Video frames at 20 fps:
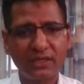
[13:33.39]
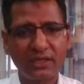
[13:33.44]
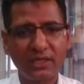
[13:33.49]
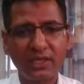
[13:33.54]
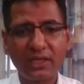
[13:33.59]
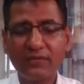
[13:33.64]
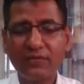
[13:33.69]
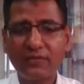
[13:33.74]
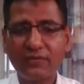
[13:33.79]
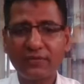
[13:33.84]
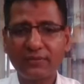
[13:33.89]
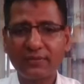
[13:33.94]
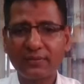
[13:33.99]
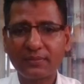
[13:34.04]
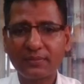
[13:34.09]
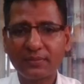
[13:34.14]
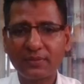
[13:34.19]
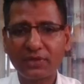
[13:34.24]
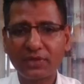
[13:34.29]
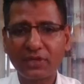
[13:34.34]
If
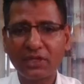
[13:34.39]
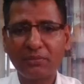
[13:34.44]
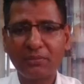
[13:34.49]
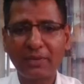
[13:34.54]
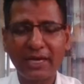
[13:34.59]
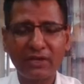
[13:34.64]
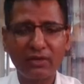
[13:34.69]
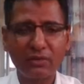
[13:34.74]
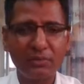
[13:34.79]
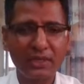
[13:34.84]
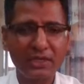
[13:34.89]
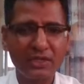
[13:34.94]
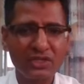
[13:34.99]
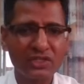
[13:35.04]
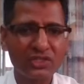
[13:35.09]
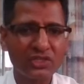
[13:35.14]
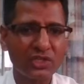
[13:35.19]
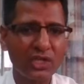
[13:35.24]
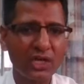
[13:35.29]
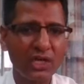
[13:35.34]
environment
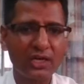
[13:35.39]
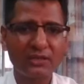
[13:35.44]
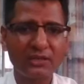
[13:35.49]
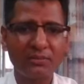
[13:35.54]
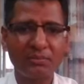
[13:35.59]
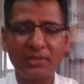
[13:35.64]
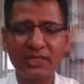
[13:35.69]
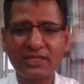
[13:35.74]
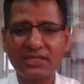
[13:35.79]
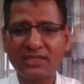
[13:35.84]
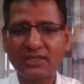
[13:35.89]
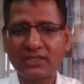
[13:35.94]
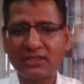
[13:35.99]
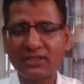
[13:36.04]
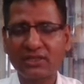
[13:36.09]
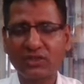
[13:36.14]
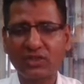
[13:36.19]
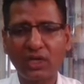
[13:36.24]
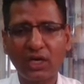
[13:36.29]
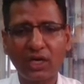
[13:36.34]
is not better,
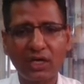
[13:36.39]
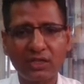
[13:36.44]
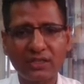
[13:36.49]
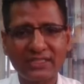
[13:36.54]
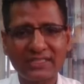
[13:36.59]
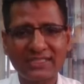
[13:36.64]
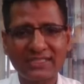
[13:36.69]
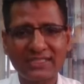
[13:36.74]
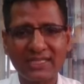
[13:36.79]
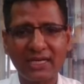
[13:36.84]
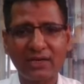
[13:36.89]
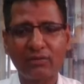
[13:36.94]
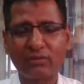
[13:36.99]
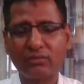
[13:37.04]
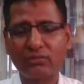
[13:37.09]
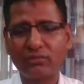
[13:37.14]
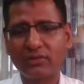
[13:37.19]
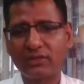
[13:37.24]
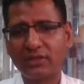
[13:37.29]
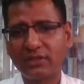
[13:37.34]
not
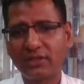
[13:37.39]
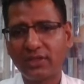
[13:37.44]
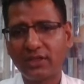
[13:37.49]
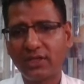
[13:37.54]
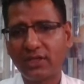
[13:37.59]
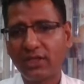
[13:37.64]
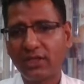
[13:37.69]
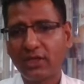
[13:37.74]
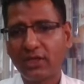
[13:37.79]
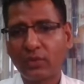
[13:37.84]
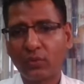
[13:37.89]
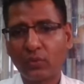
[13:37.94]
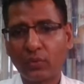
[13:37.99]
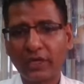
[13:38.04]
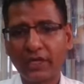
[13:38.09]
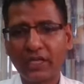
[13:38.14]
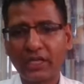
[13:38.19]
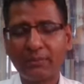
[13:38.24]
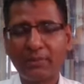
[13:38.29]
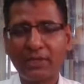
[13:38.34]
sound, we
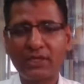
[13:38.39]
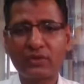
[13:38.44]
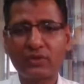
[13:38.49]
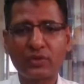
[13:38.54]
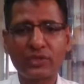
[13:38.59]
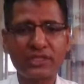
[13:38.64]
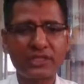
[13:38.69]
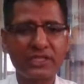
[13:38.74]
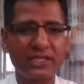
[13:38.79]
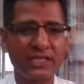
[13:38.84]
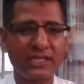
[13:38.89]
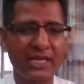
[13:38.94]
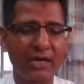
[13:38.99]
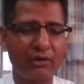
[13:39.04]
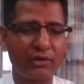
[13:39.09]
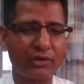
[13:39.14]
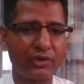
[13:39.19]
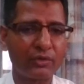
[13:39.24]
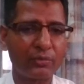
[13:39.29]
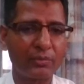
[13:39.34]
are unable to retain
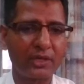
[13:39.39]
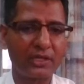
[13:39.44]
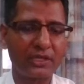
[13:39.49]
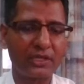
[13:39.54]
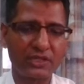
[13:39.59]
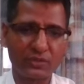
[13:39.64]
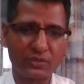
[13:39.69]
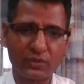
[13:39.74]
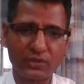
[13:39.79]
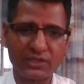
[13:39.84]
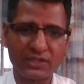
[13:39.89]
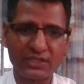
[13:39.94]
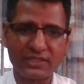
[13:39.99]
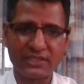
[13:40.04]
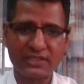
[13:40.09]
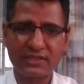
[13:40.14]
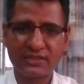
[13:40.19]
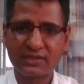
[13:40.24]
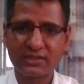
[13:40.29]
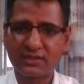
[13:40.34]
our human
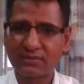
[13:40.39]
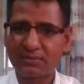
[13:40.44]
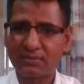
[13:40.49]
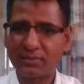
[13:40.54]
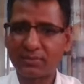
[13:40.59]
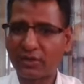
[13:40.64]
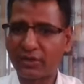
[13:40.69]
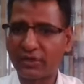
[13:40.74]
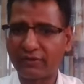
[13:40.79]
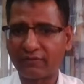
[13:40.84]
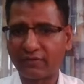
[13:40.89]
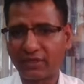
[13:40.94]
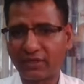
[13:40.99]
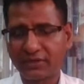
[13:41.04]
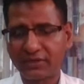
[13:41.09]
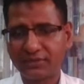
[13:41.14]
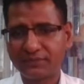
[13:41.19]
resources forever.